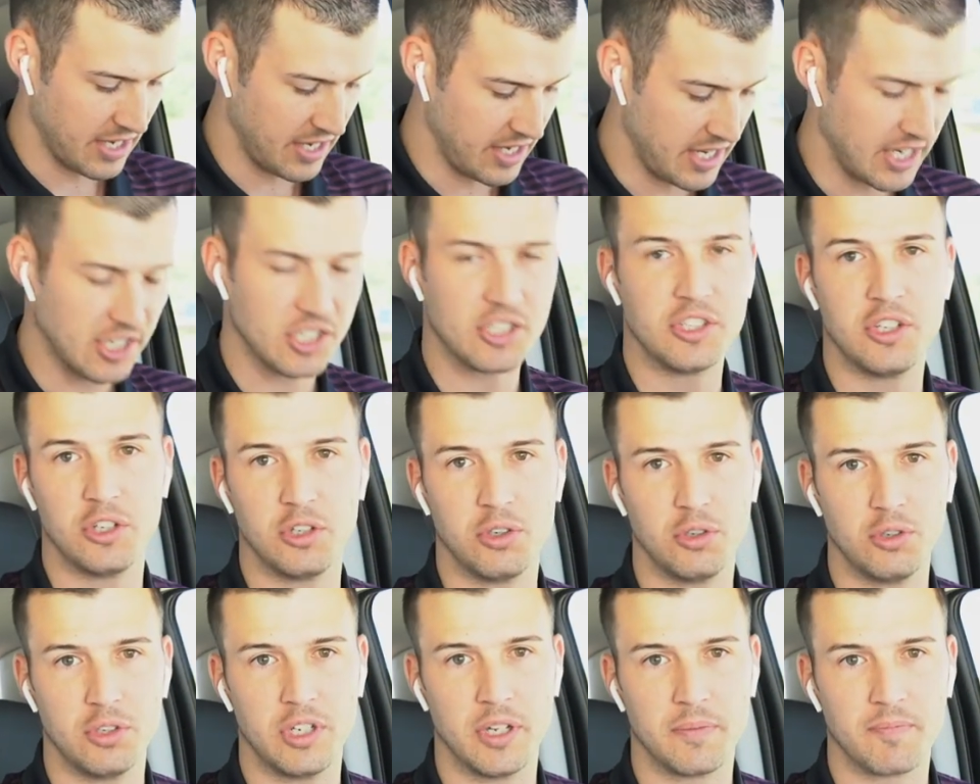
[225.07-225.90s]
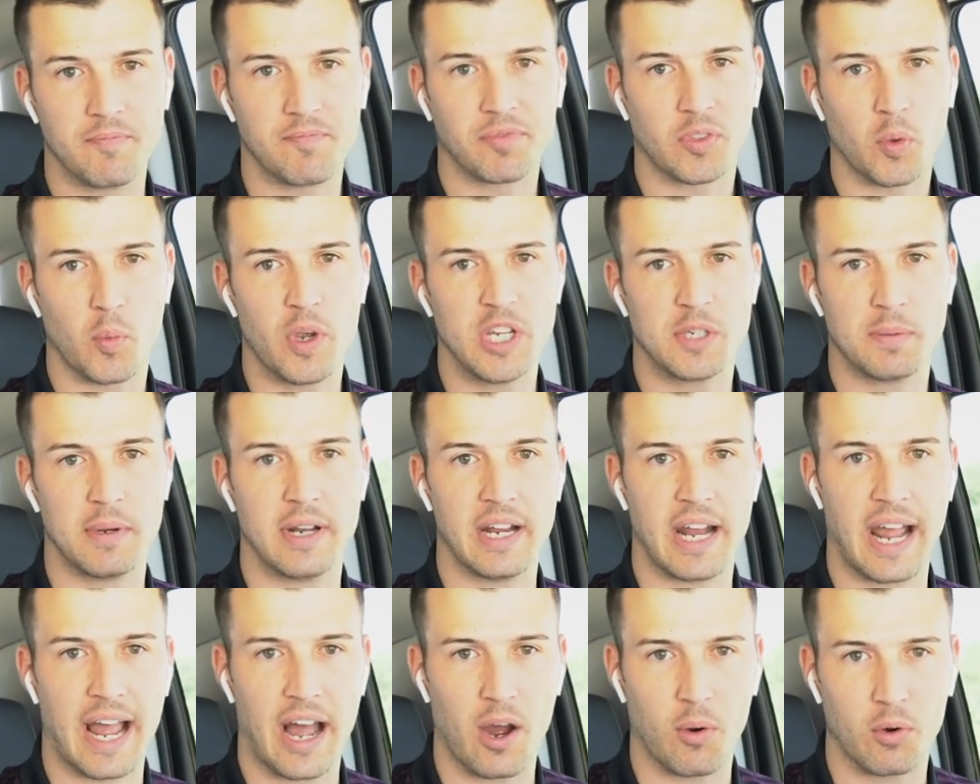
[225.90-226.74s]
This dude, we
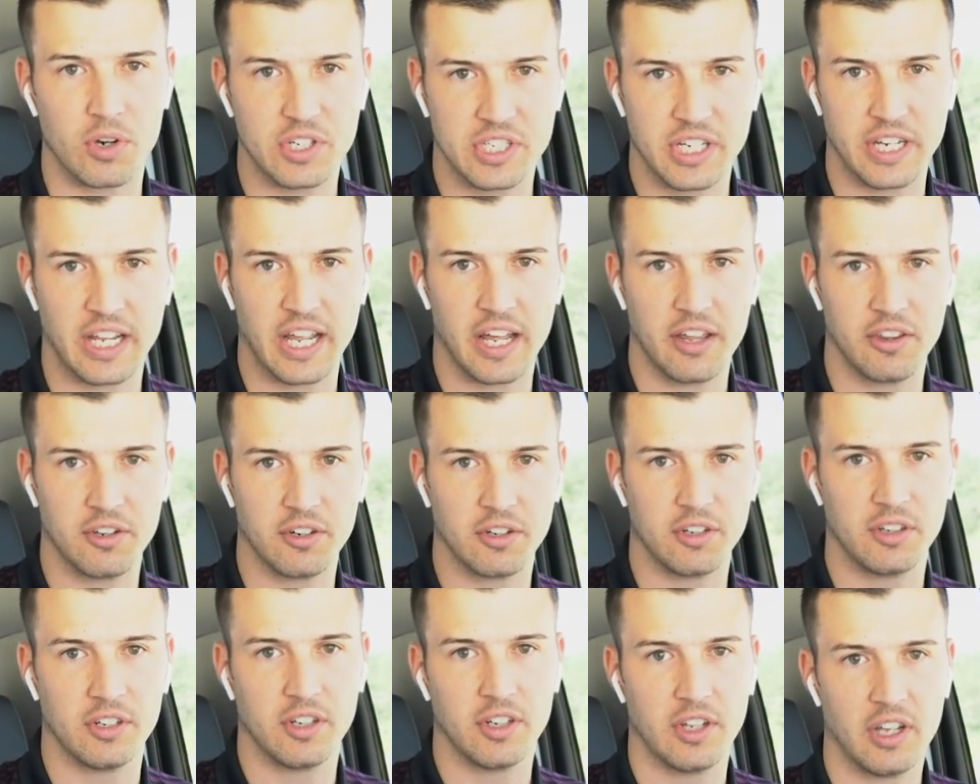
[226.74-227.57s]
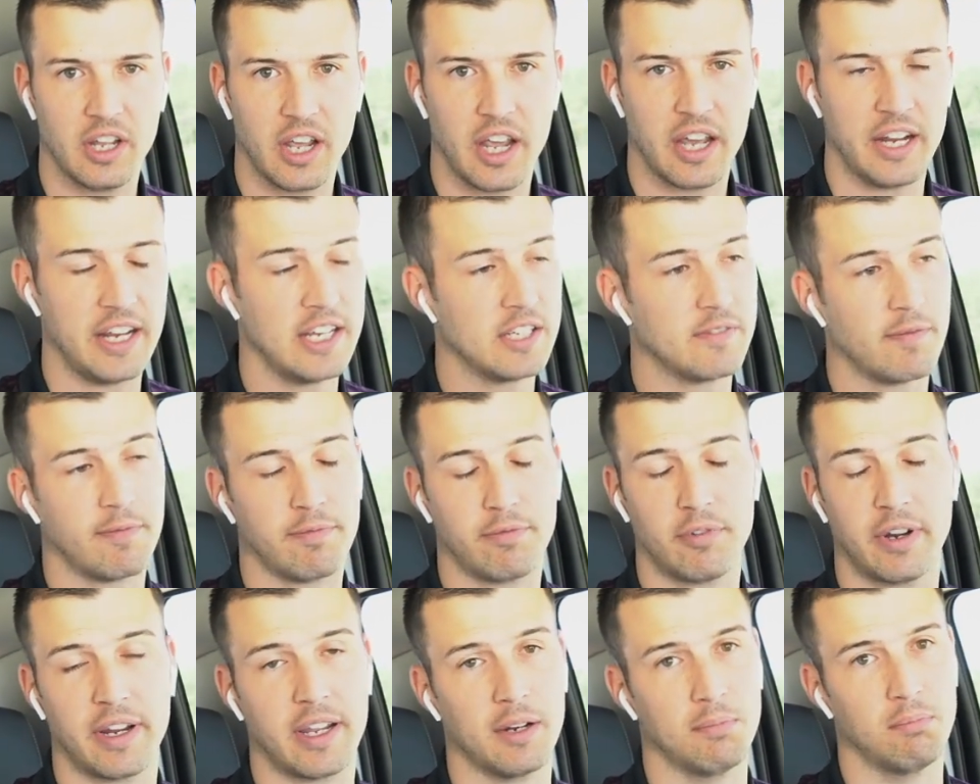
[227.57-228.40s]
spent an hour together, and he's
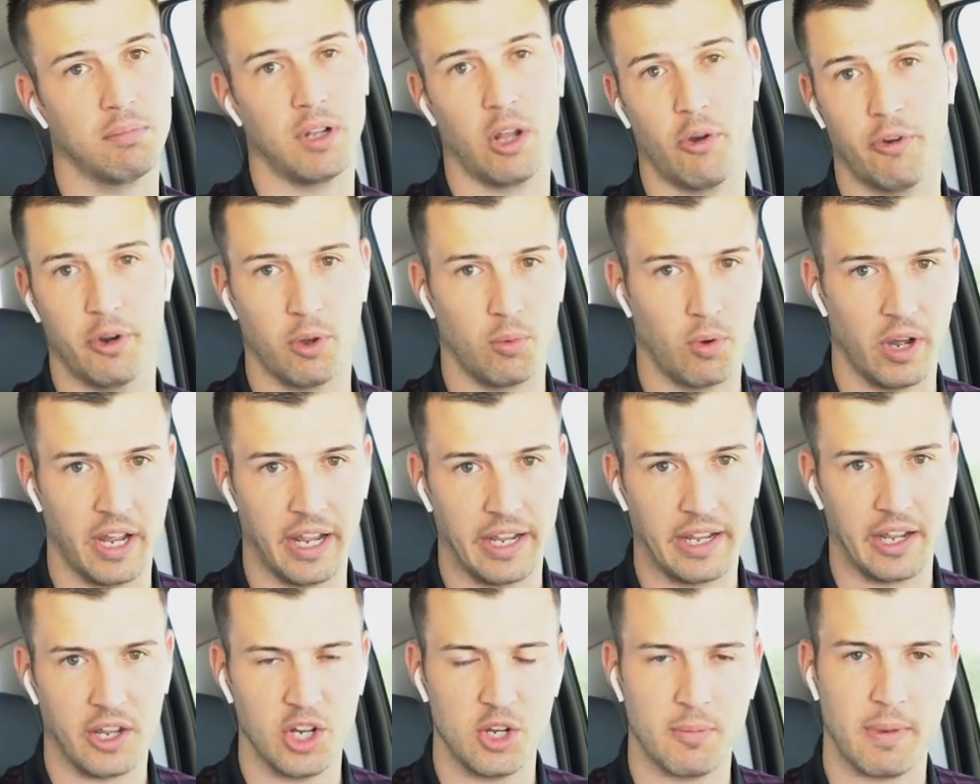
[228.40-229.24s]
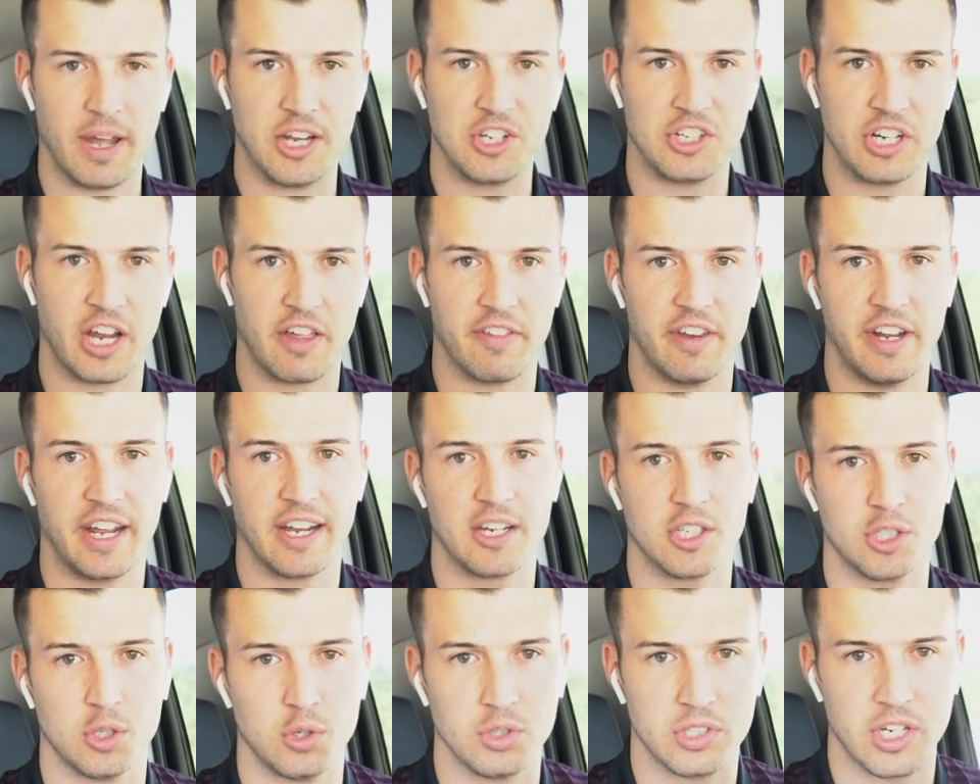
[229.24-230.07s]
freaking blown away. Can you imagine how the
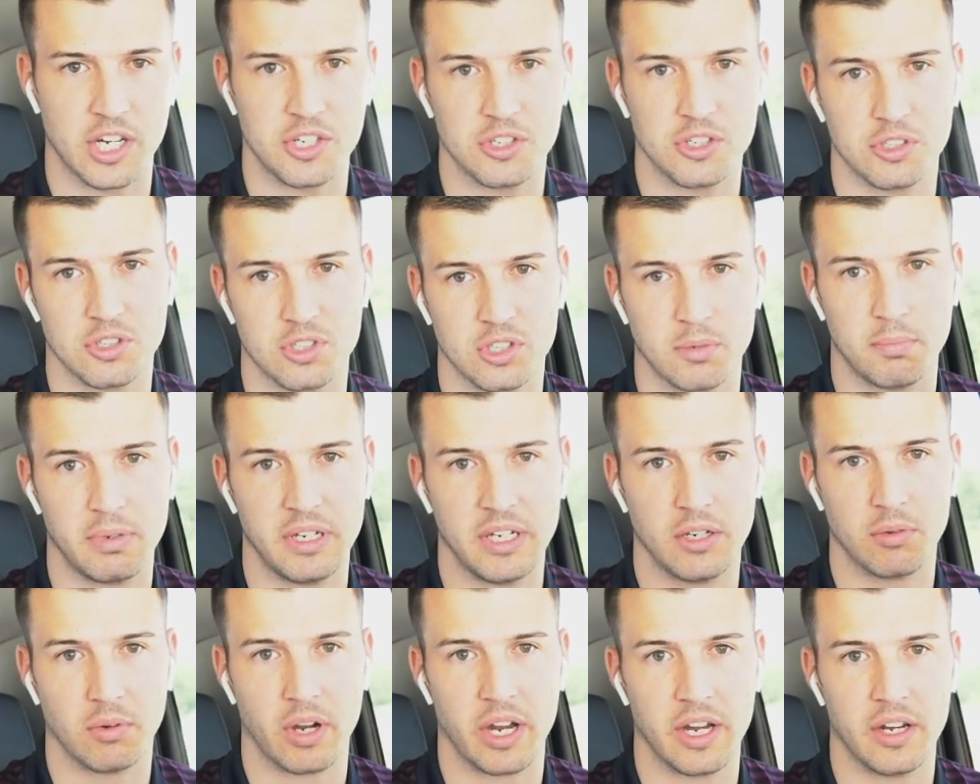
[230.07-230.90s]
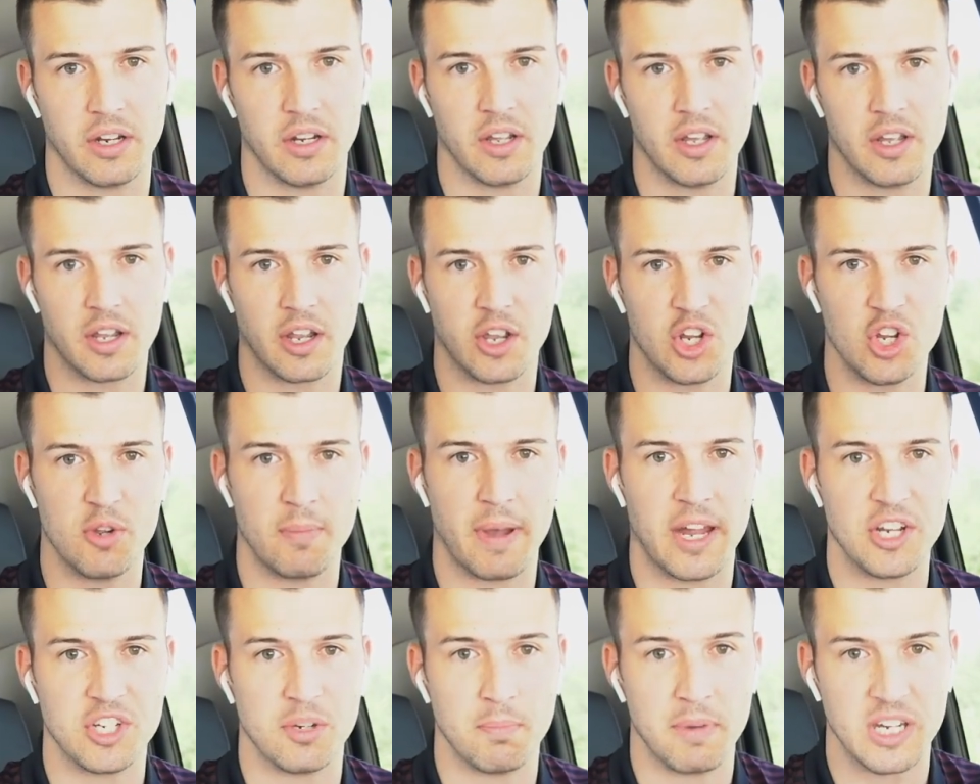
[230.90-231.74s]
next two sessions will be, right? Can you
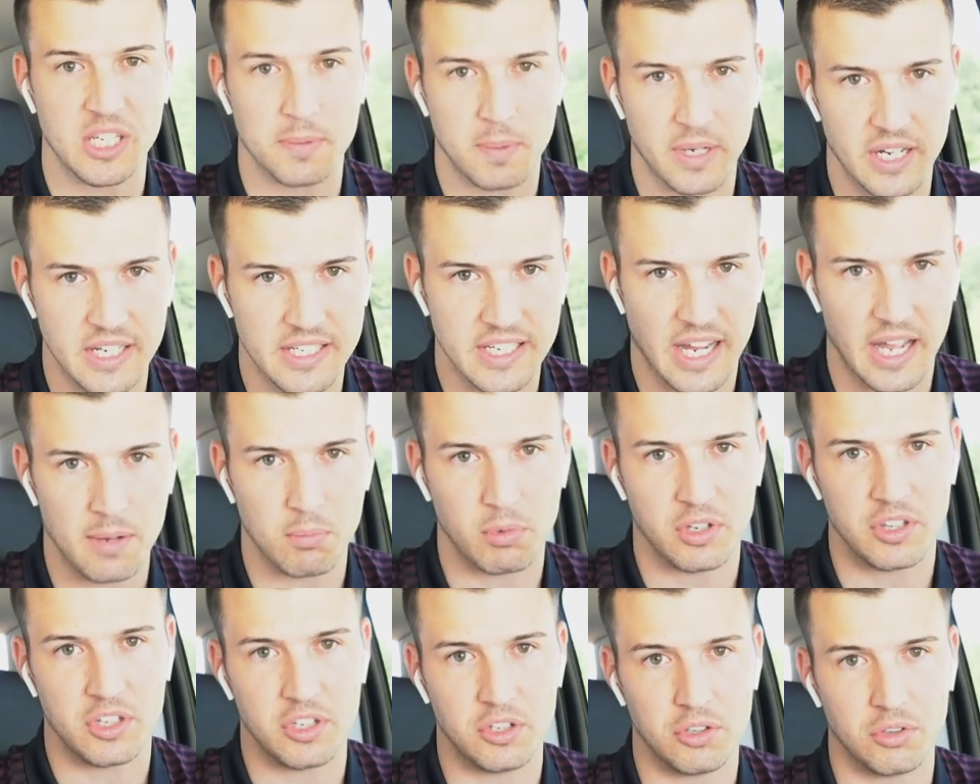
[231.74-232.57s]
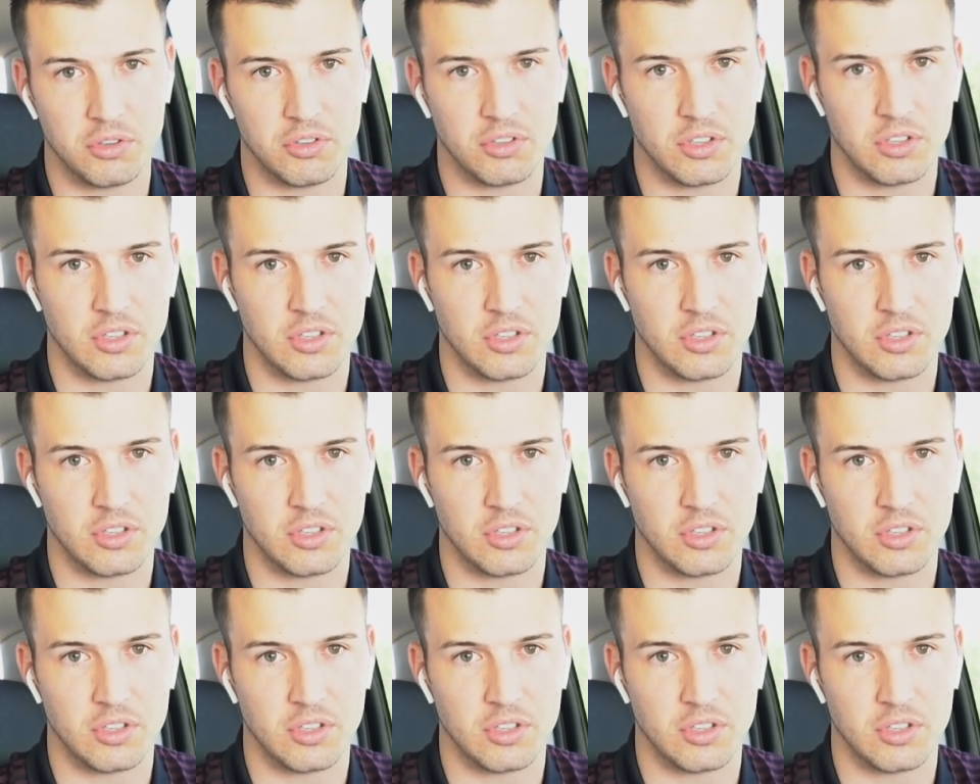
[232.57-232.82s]
imagine me spending time with you?